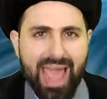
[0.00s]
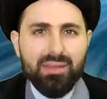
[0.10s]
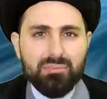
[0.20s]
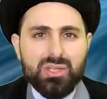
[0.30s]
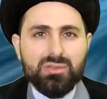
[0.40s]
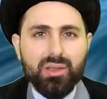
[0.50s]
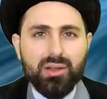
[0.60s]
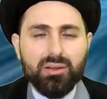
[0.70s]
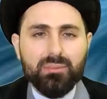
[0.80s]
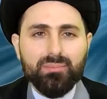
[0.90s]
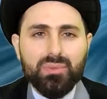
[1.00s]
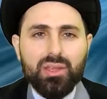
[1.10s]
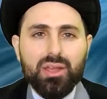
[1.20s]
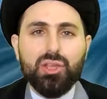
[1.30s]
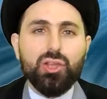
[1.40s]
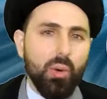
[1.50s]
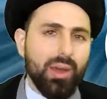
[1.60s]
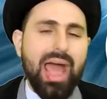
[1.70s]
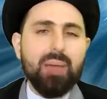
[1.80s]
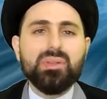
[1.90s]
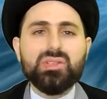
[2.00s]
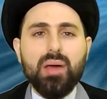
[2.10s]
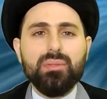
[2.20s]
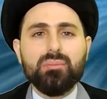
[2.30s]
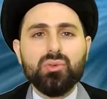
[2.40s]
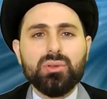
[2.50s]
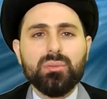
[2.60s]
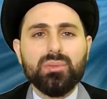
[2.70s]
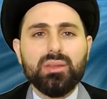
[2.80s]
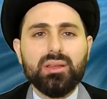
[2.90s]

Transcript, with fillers: atmosphere, you know what happens on the moon?